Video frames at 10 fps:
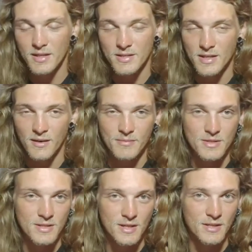Like I said, I'm
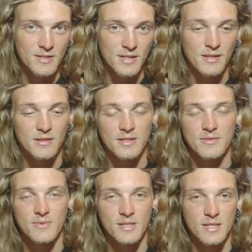just sick of seeing
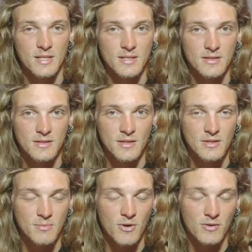these retics in
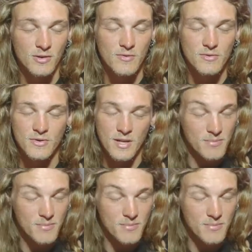such small enclosures.